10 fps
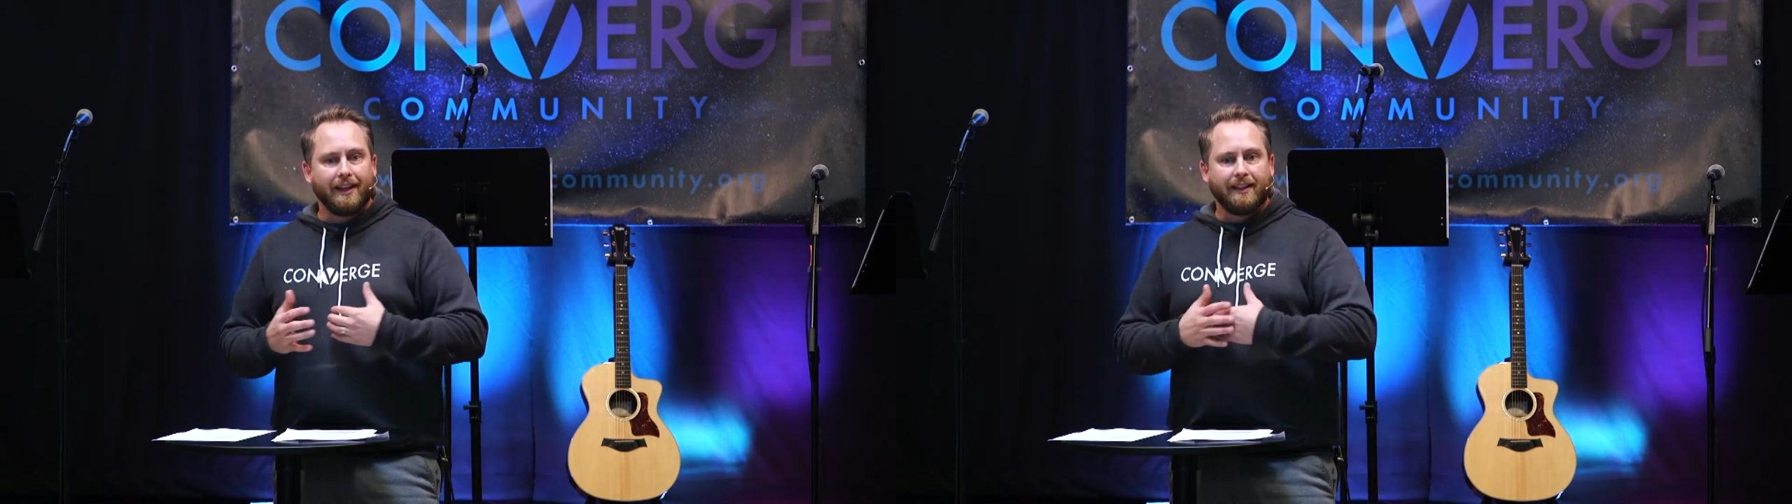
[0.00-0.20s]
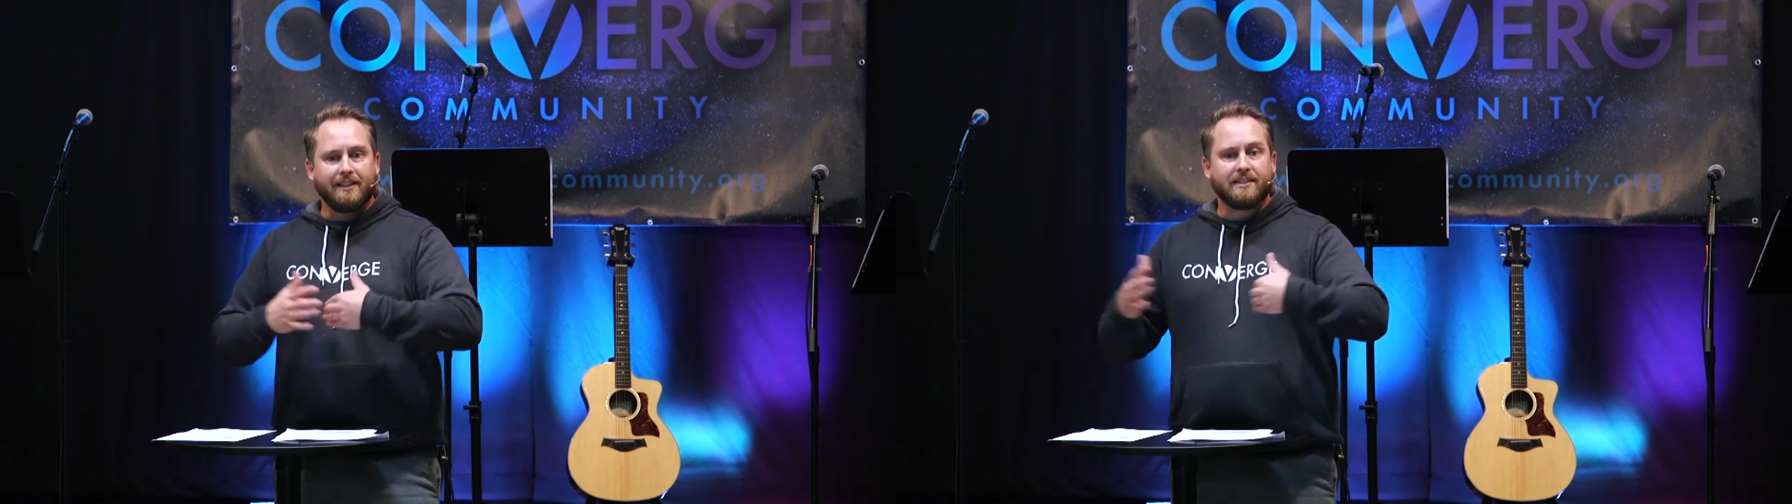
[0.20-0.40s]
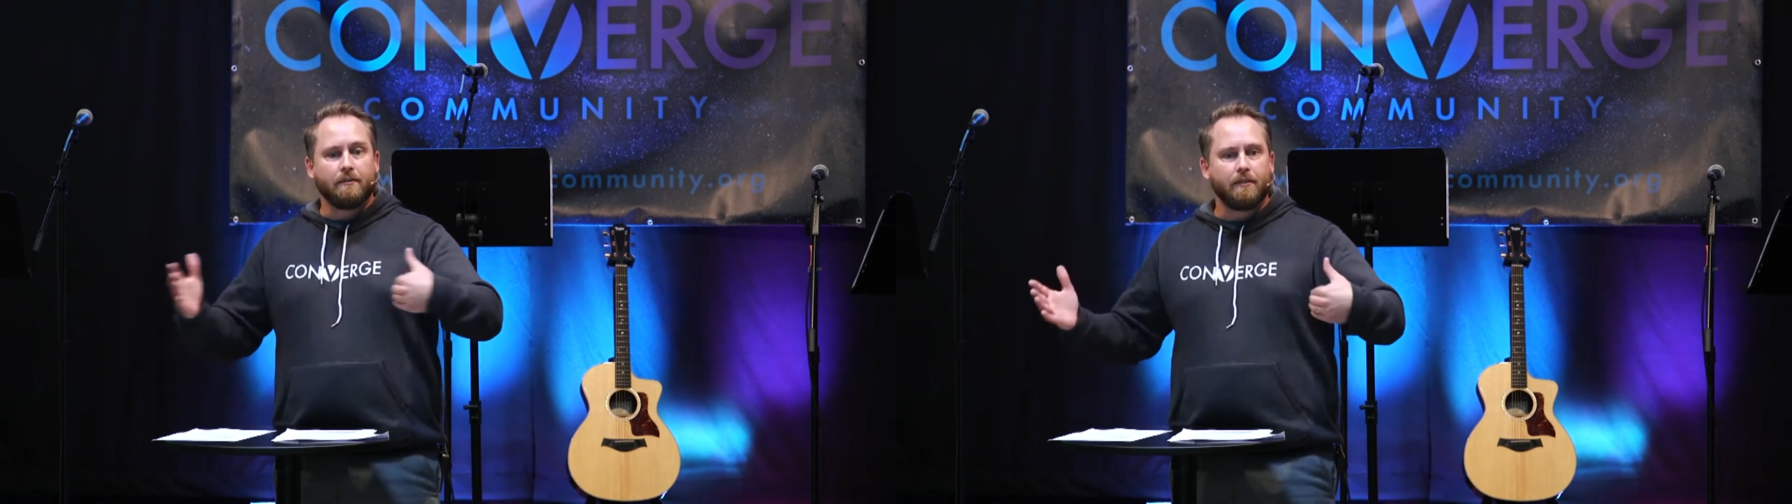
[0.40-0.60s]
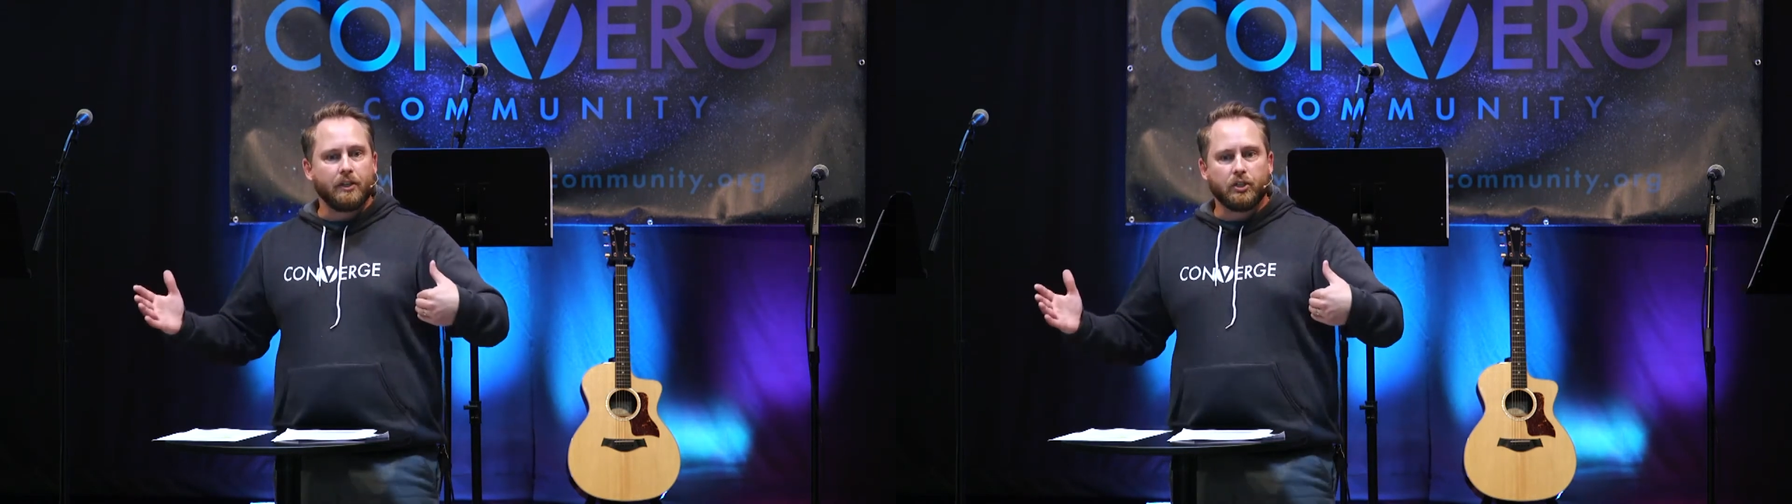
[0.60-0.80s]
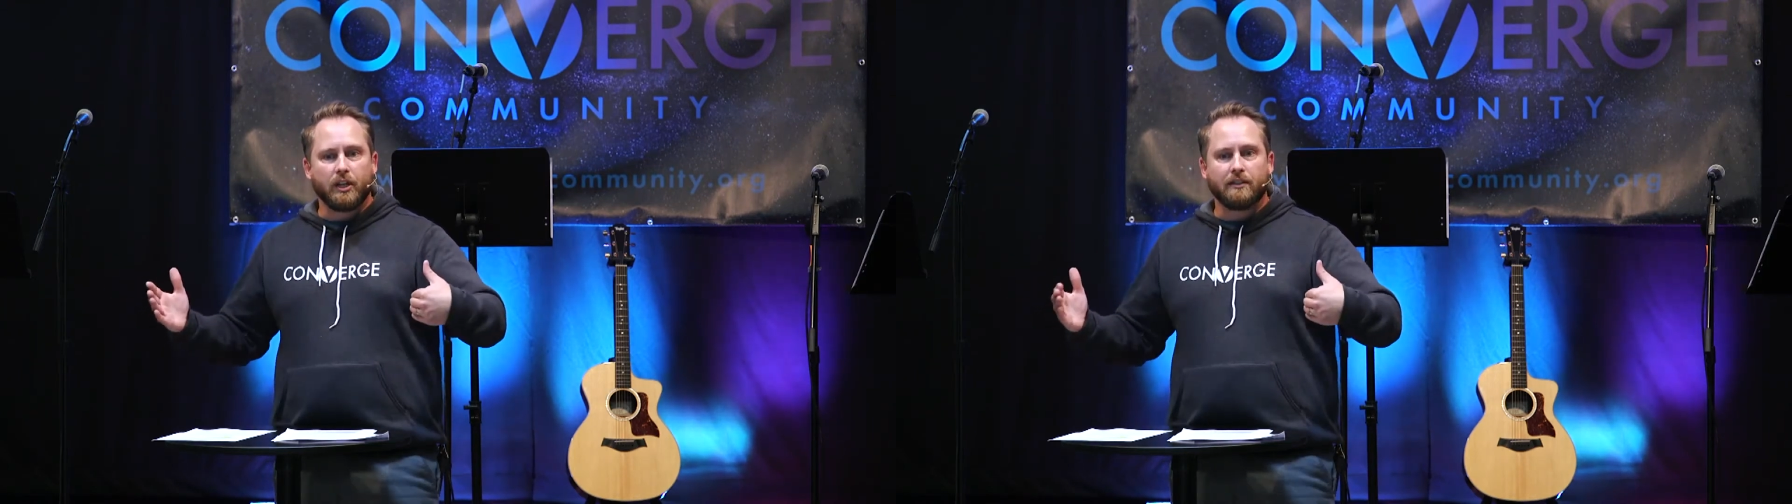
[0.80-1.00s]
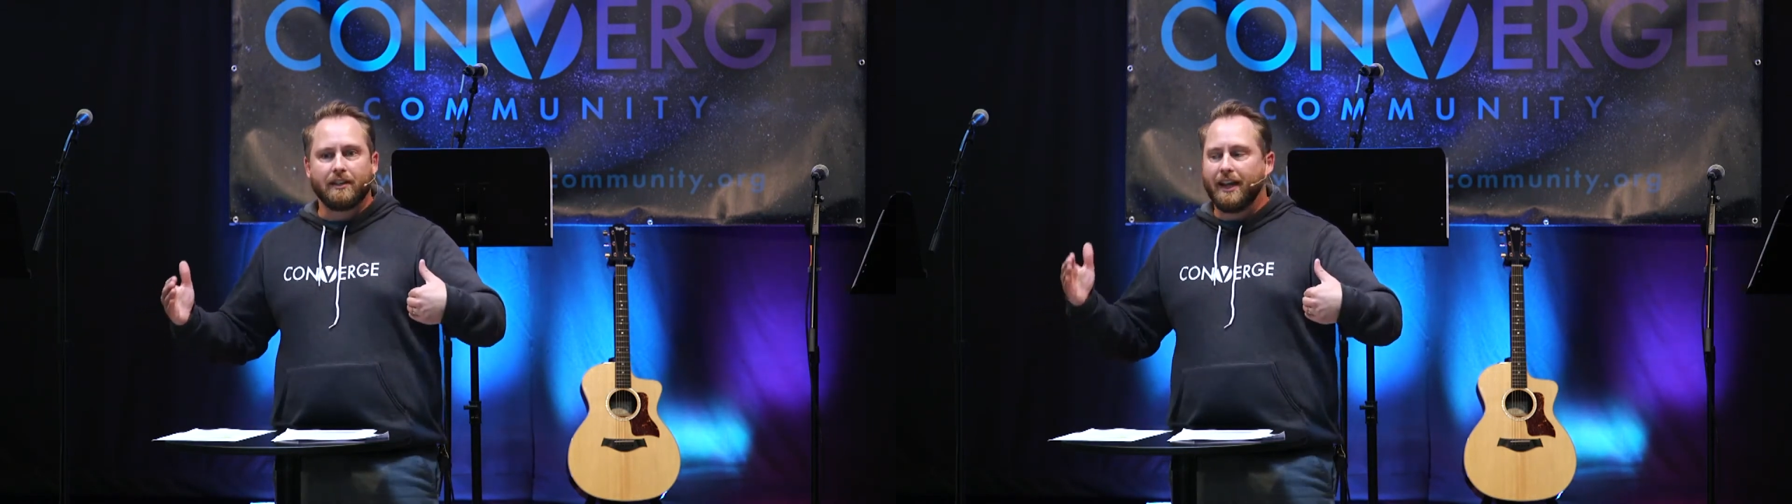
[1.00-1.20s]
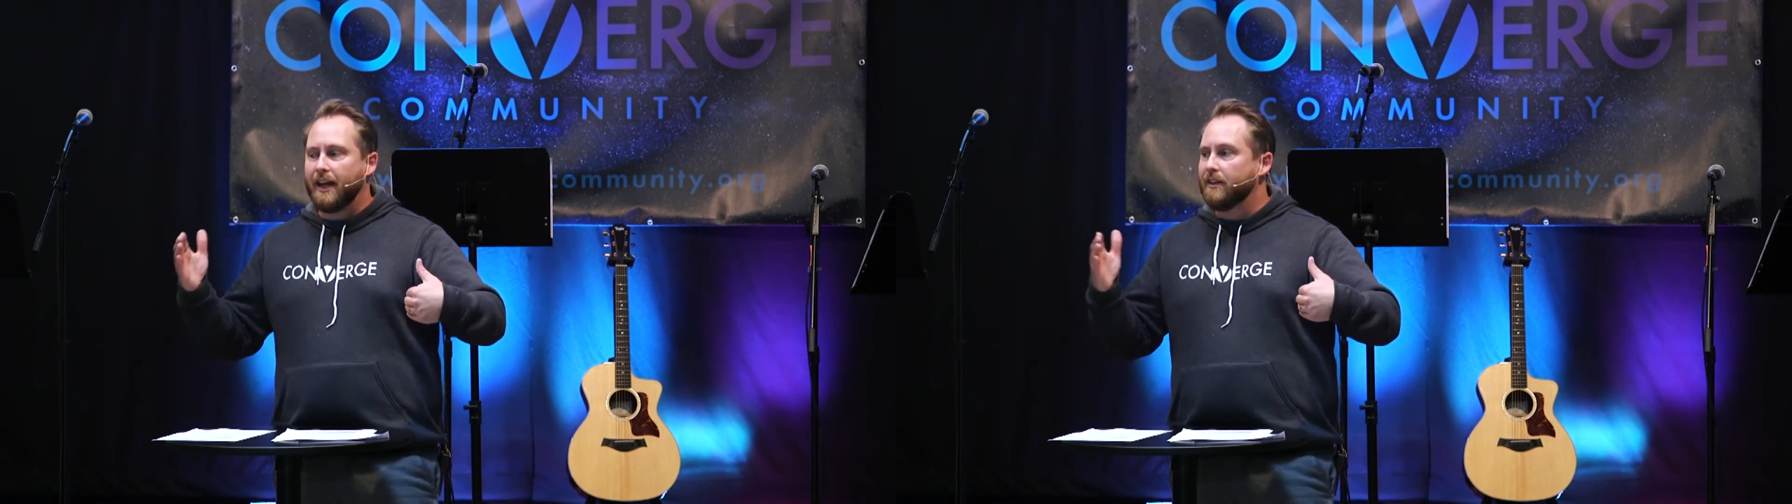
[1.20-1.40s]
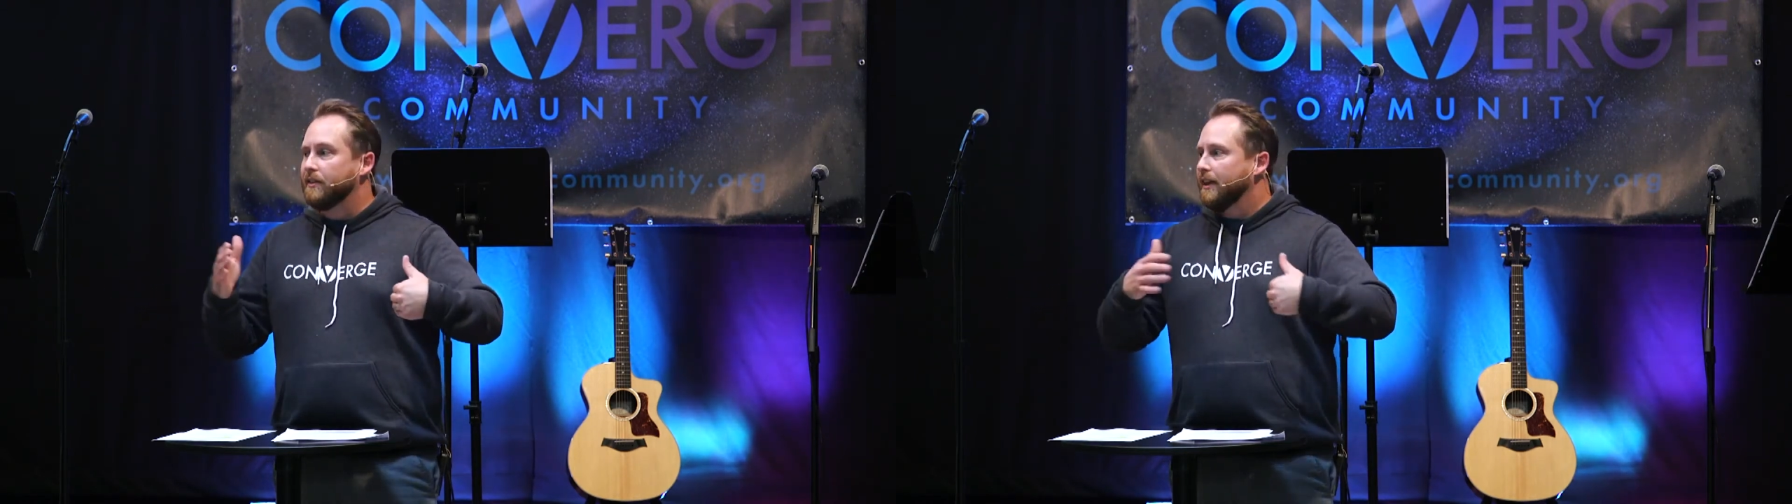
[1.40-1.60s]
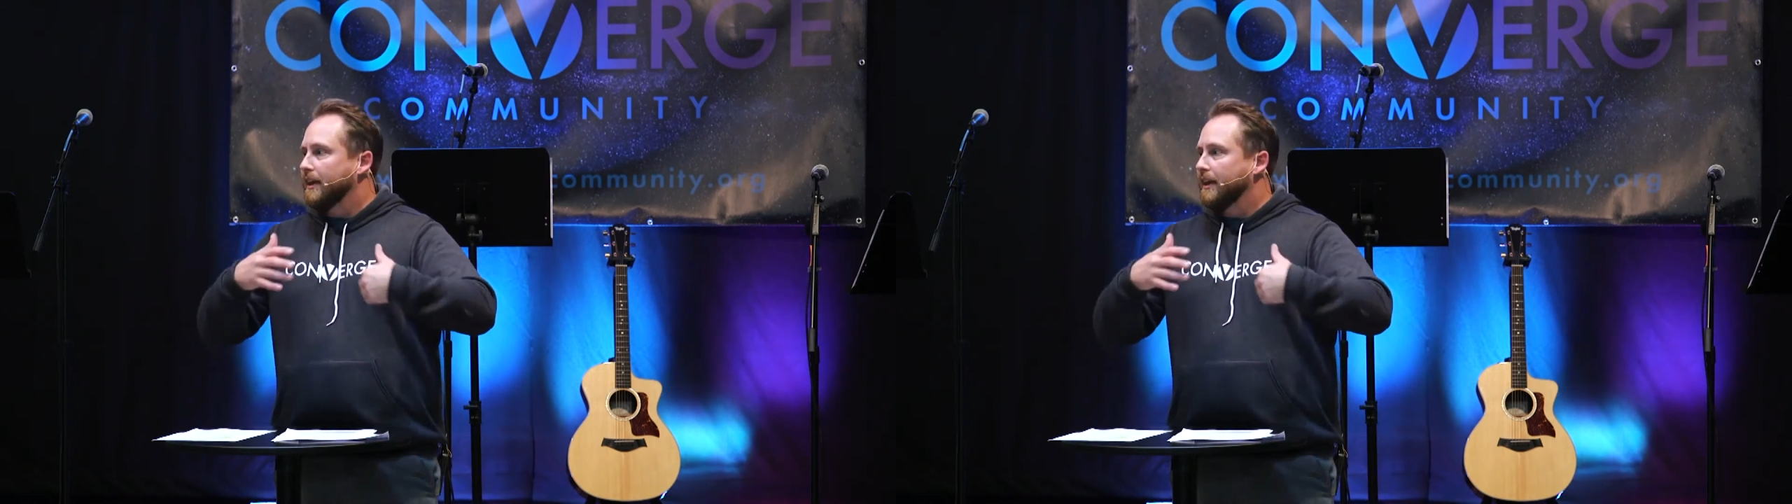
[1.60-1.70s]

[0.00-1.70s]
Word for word: these divisions as